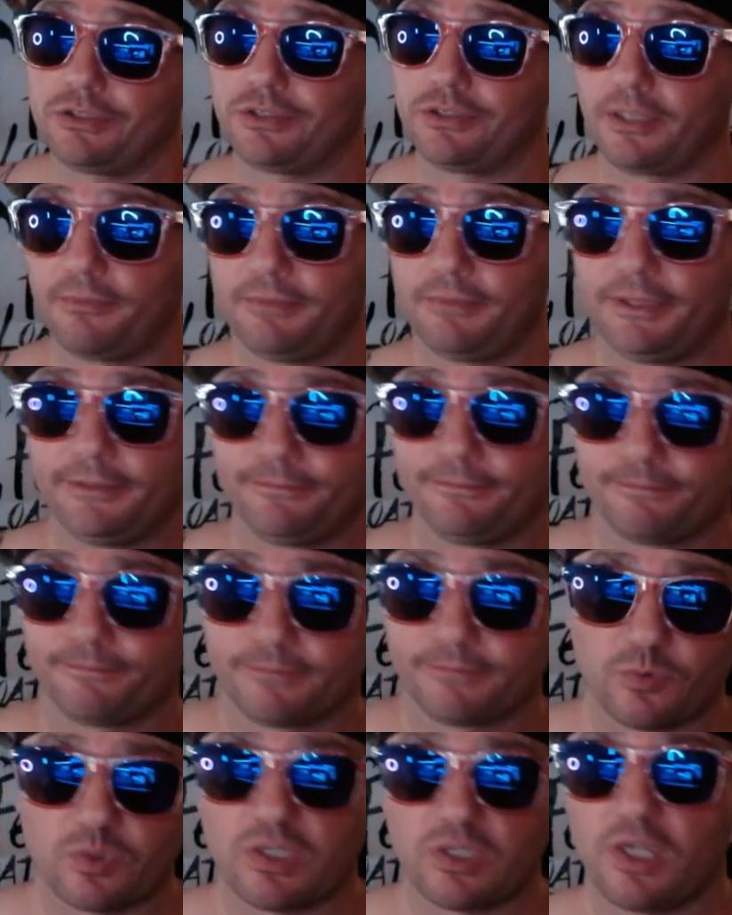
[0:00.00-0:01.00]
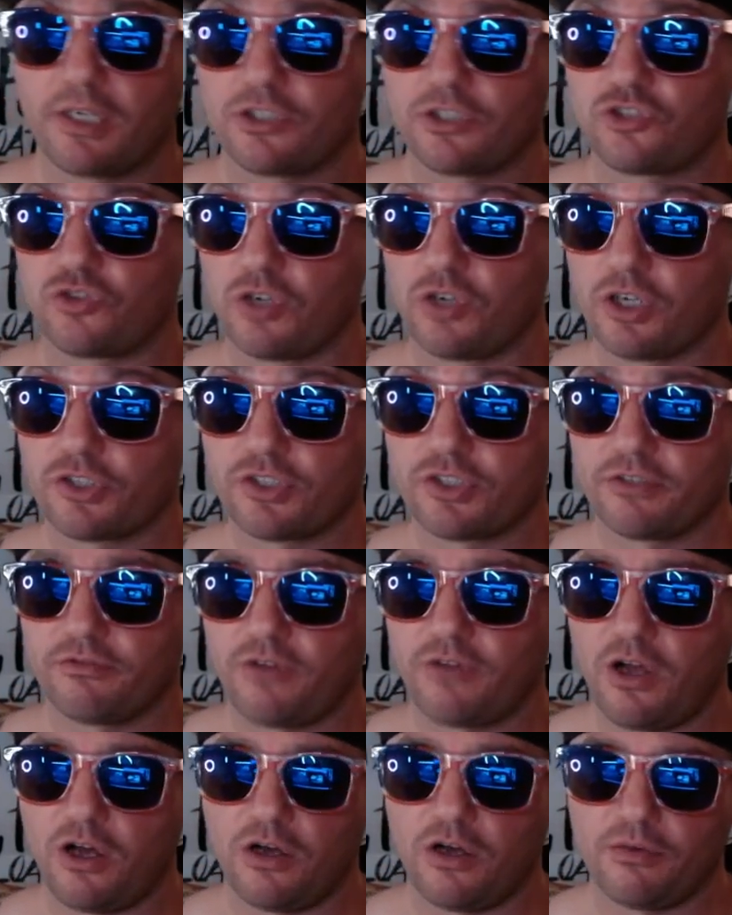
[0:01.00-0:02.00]
I mean, there was a lot of drugs
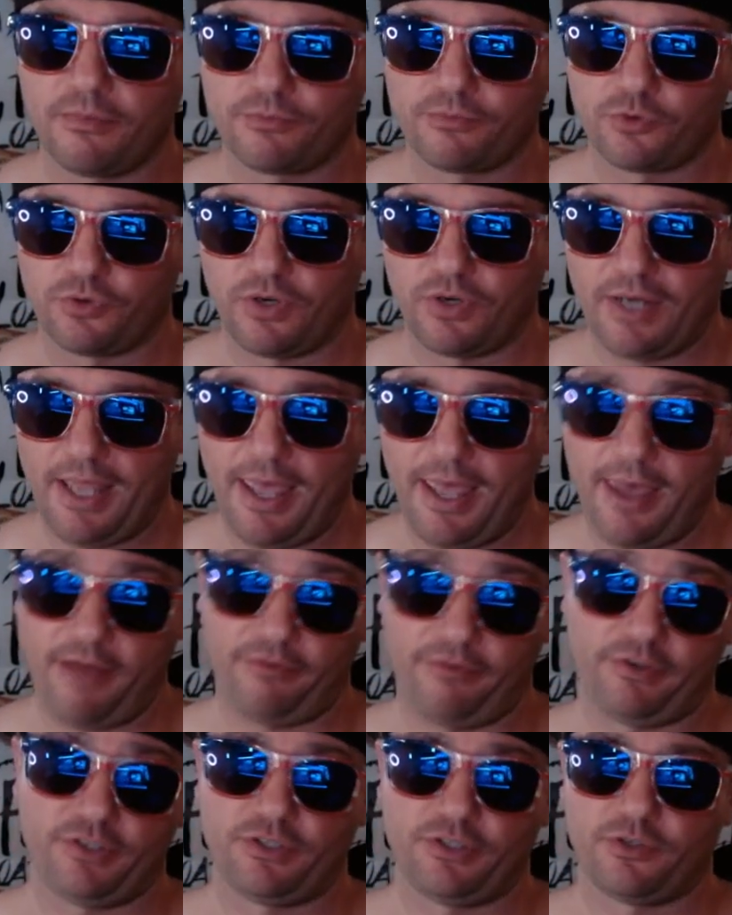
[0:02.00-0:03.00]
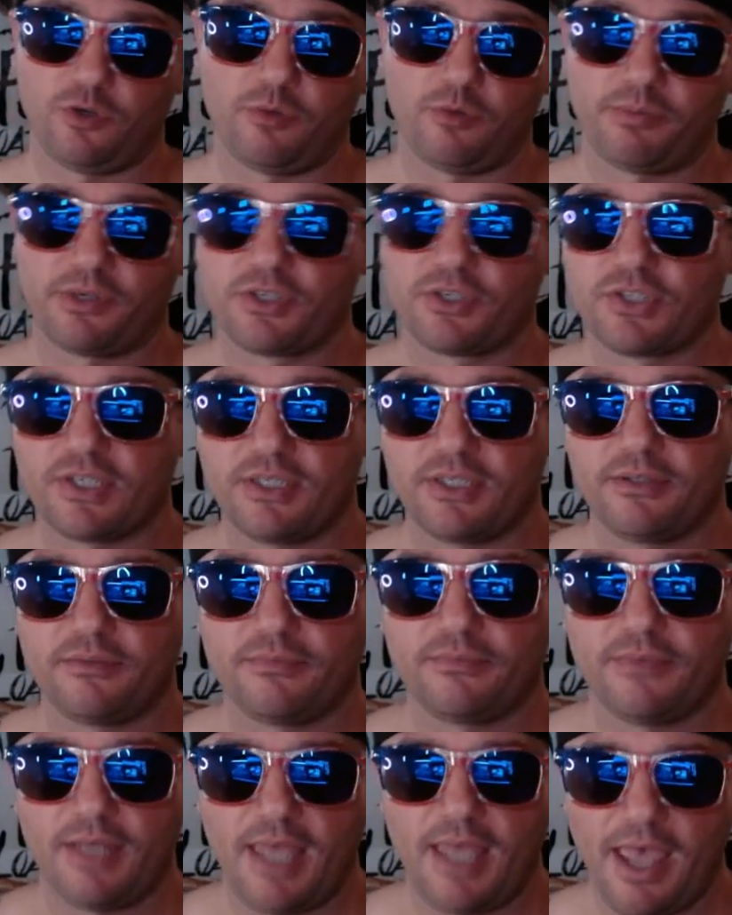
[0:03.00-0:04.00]
involved. I'm sure not every single person
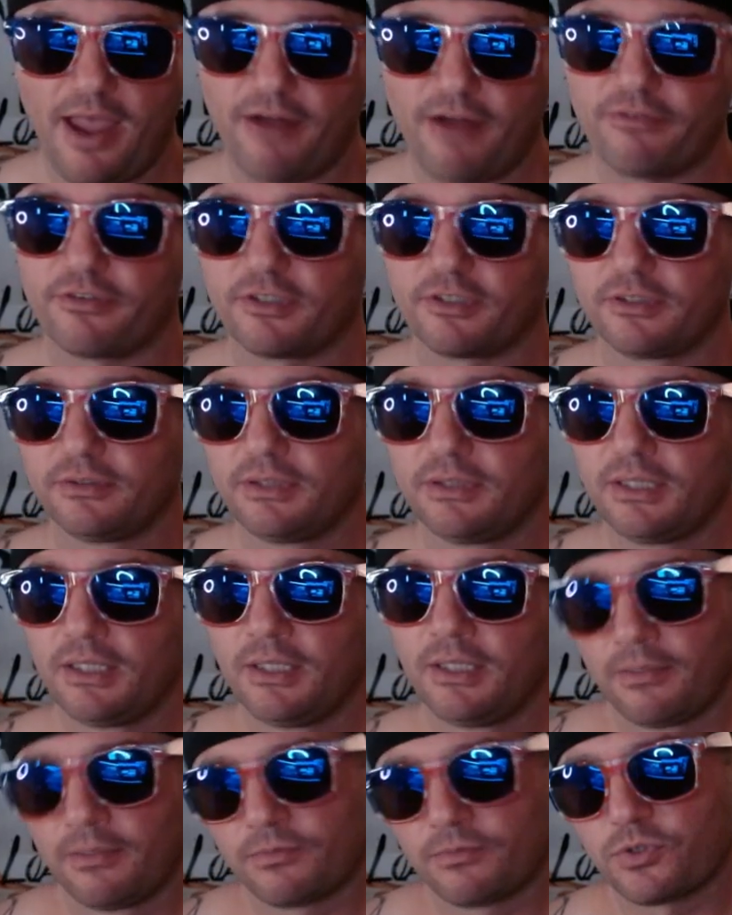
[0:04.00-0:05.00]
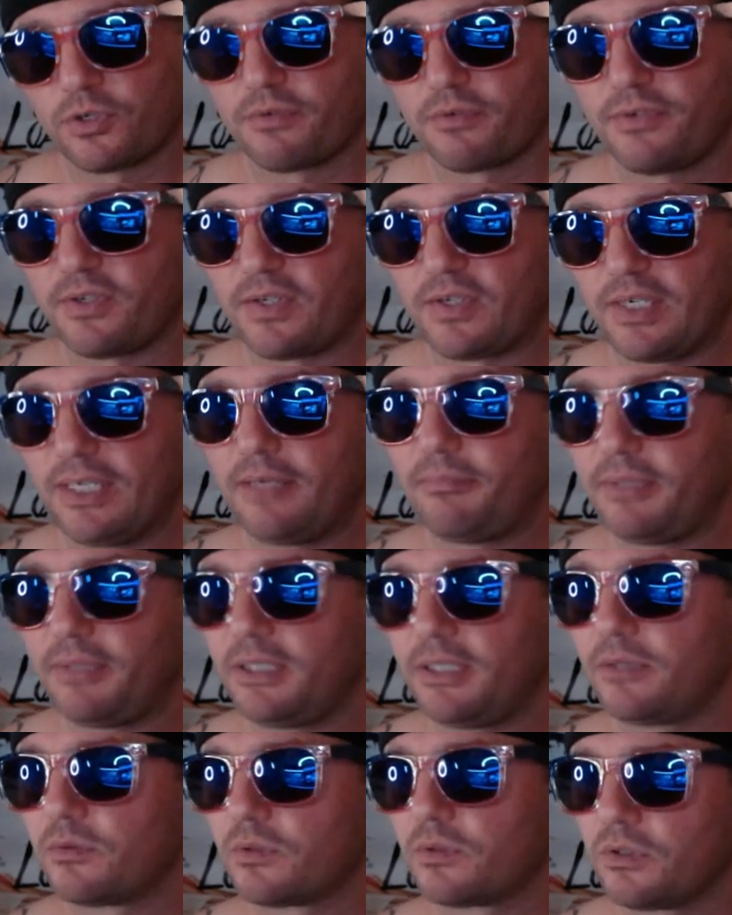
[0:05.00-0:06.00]
ever. I'm sure if you're a hippie,
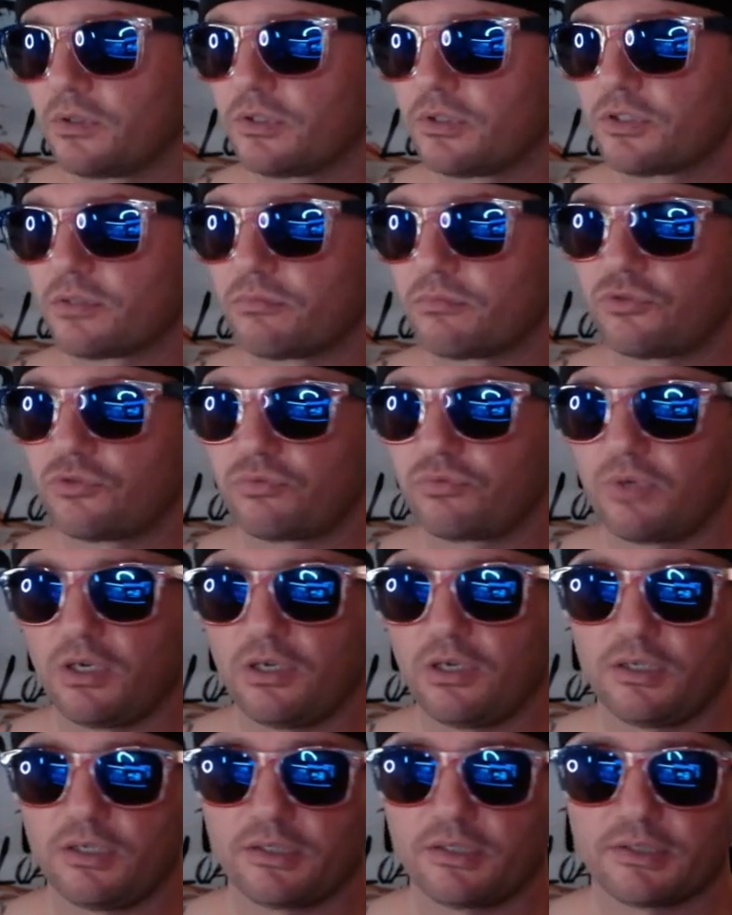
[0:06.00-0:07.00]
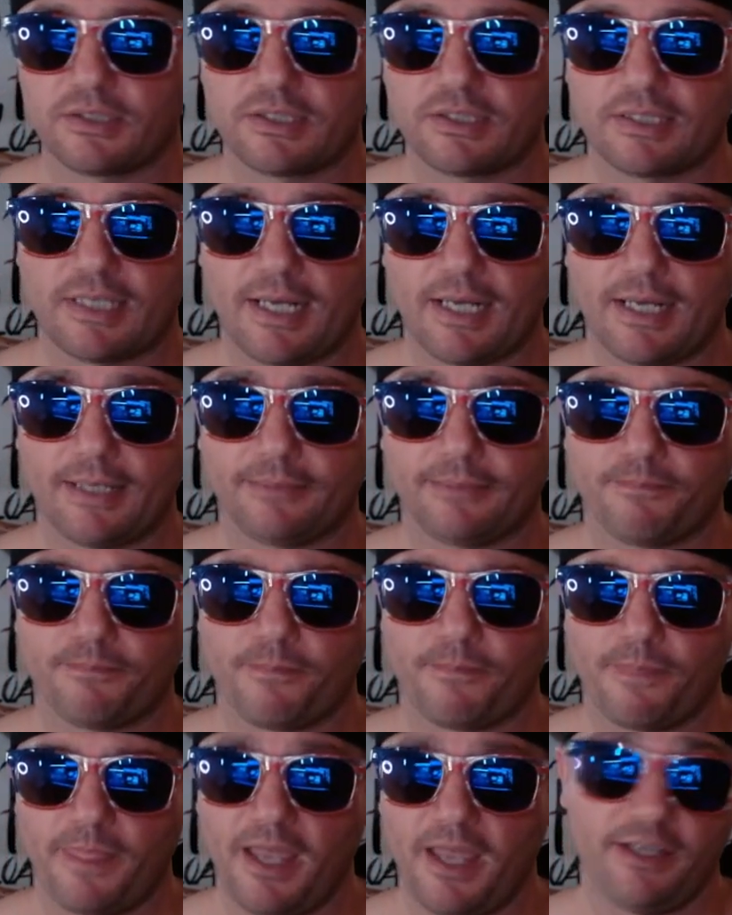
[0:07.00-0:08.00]
you were on some drugs. Yeah,
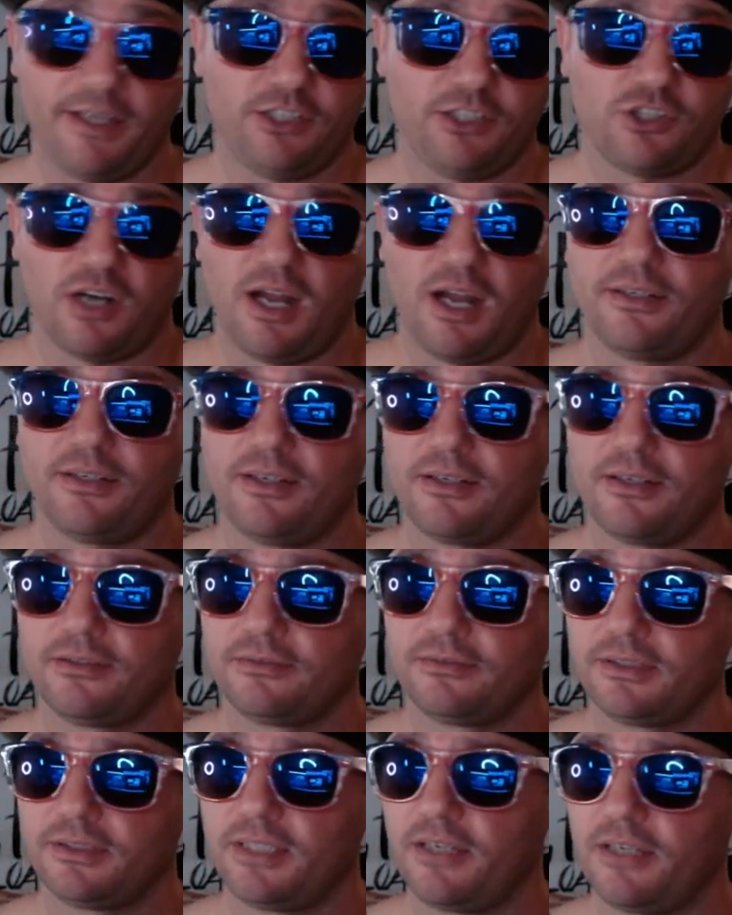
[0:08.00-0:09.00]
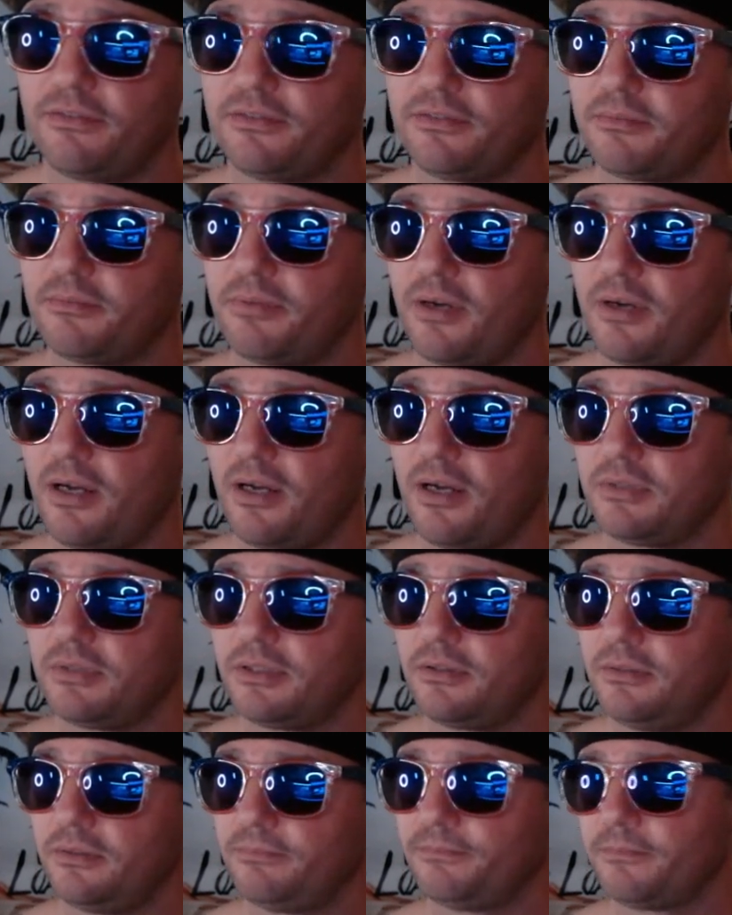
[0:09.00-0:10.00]
they tried, though. They definitely probably...